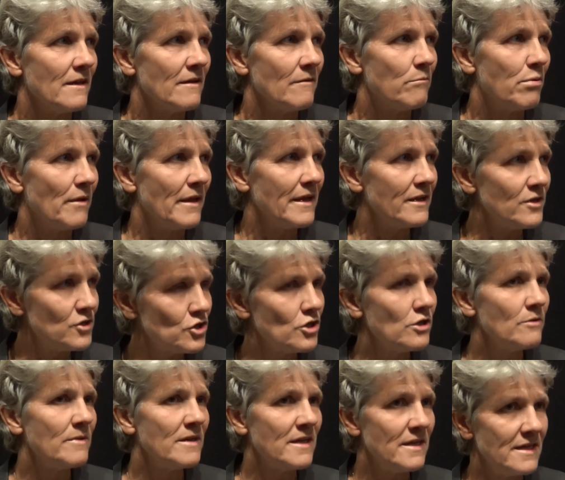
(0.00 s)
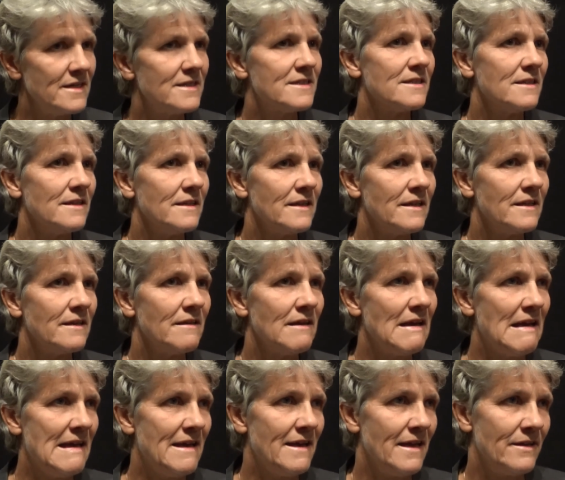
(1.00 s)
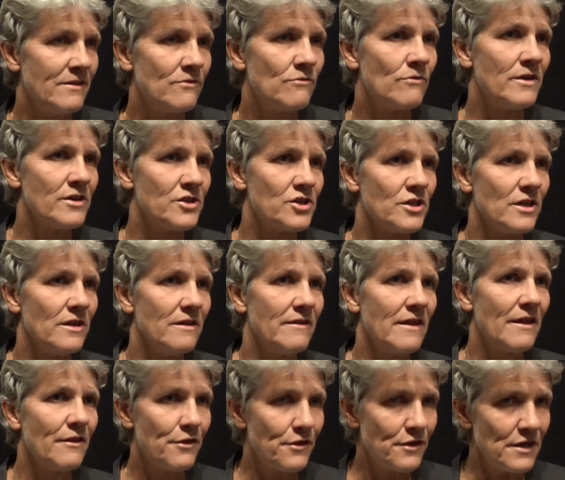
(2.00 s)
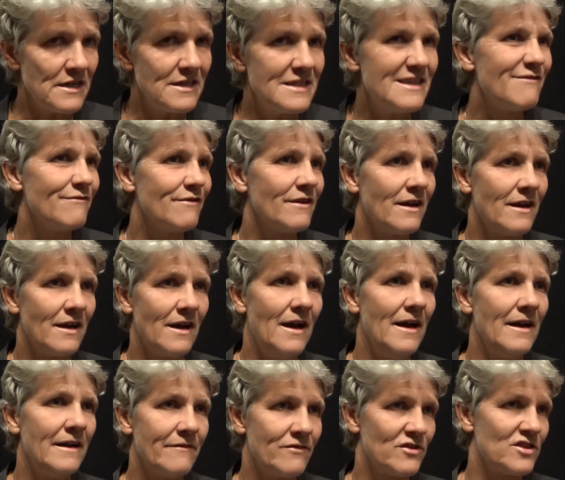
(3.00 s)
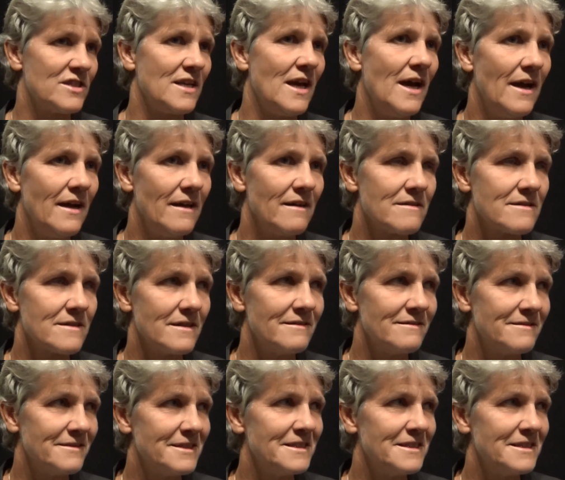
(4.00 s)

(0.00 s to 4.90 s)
playing Germany, Italy, and Russia, that's three different kind of styles, and